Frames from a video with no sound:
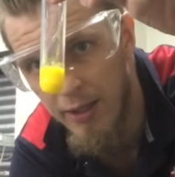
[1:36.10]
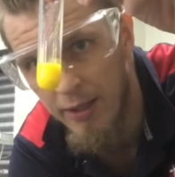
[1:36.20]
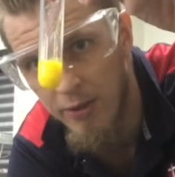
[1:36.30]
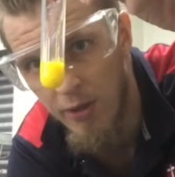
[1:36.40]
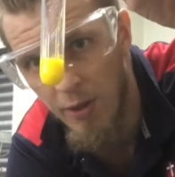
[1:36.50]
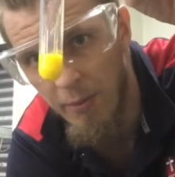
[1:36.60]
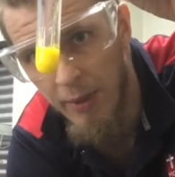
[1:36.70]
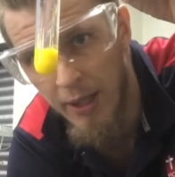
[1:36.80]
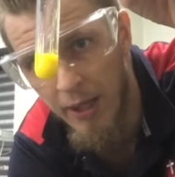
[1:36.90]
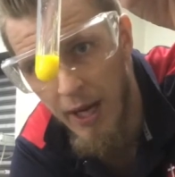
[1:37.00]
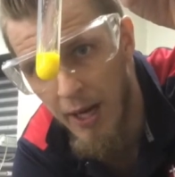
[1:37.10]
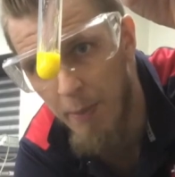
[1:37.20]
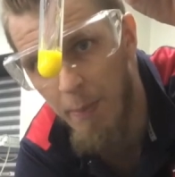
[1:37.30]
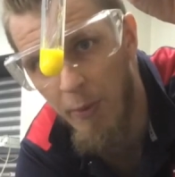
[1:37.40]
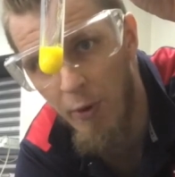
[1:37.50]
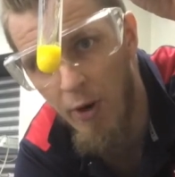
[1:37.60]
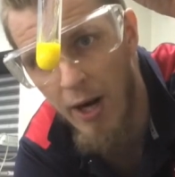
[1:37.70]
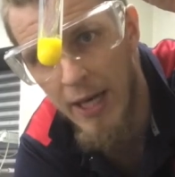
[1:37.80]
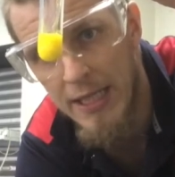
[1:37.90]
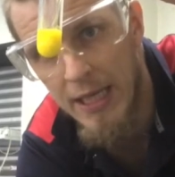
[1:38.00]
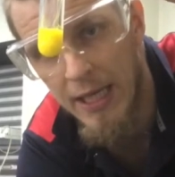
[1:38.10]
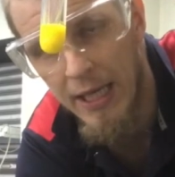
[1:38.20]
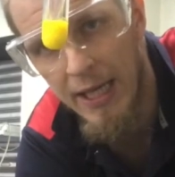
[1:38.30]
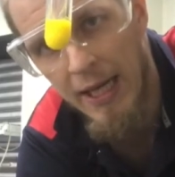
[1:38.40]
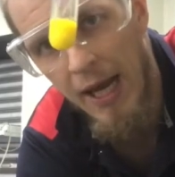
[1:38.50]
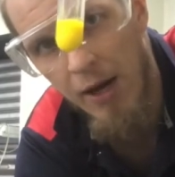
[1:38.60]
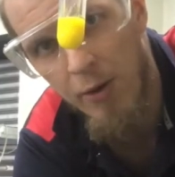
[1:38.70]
has got me a bright yellow